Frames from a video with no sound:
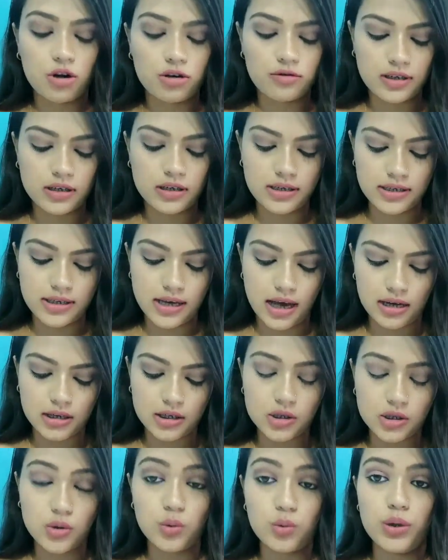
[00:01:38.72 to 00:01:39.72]
Always
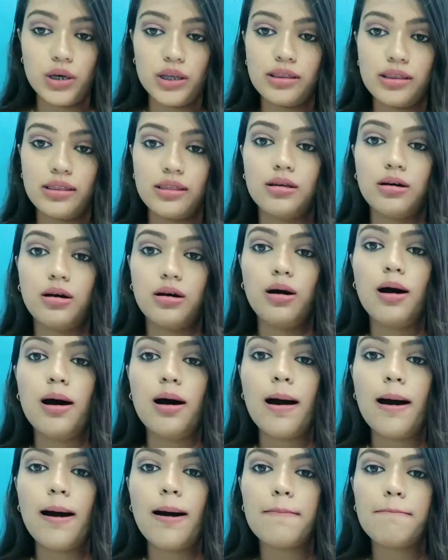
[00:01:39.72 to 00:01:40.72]
start with
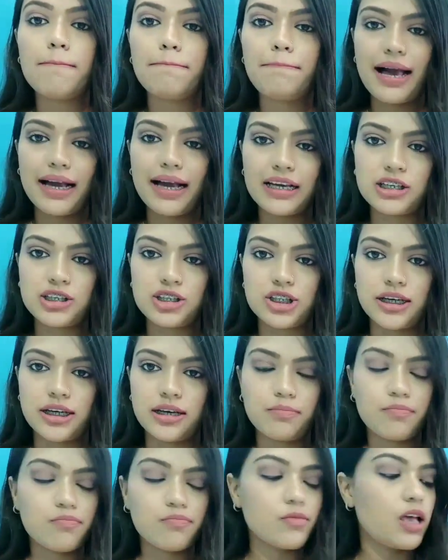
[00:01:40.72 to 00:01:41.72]
the
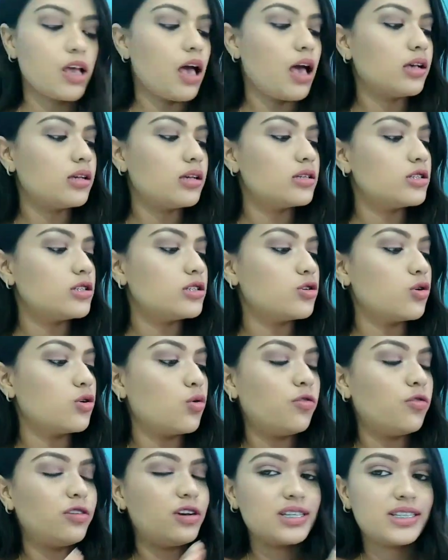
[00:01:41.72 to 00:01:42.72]
packaging.
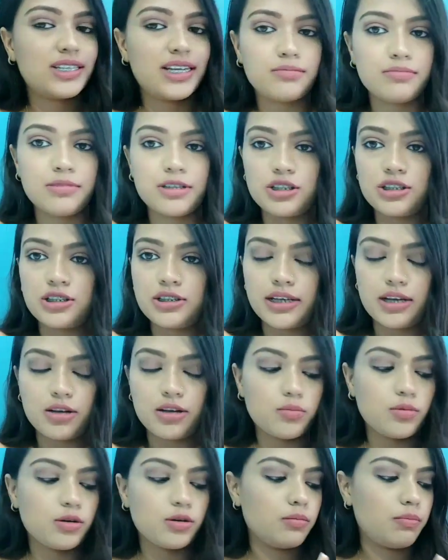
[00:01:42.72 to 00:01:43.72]
So first let me just
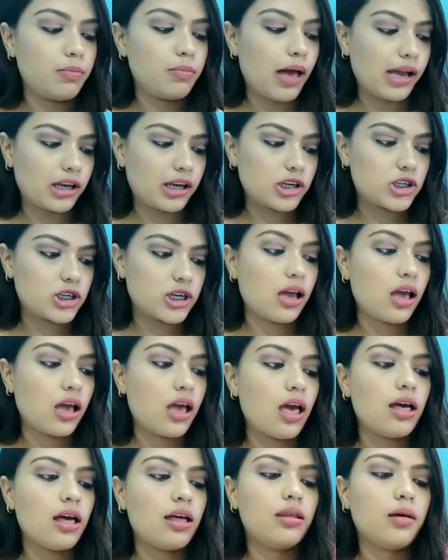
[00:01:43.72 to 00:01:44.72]
tell you about the packaging.
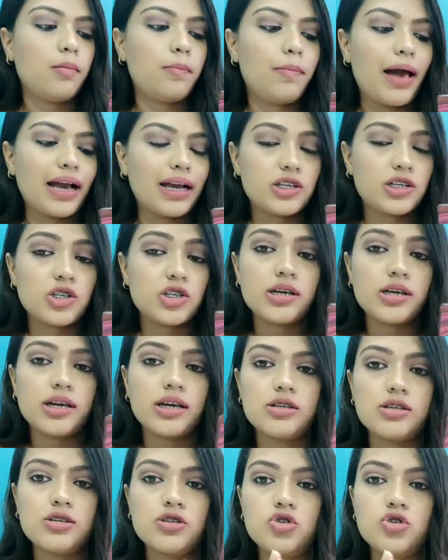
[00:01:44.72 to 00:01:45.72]
The packaging
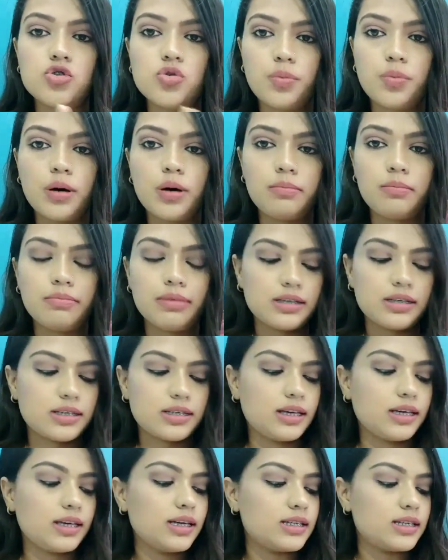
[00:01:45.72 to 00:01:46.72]
is super
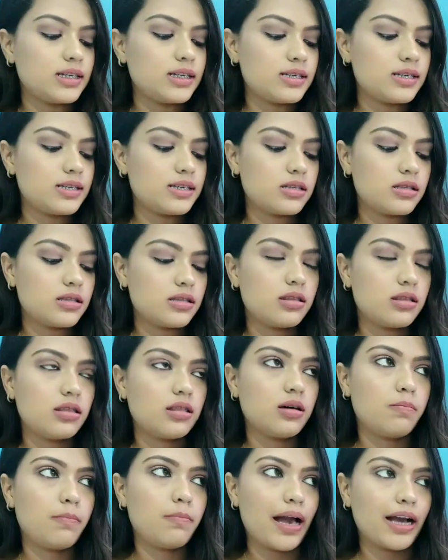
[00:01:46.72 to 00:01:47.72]
amazing. It is
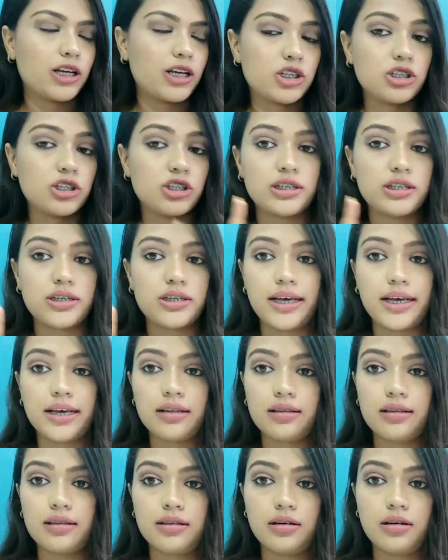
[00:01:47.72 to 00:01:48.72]
the packaging just
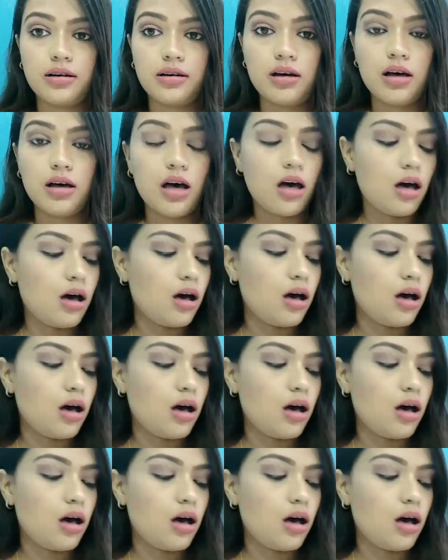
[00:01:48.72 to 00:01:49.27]
like the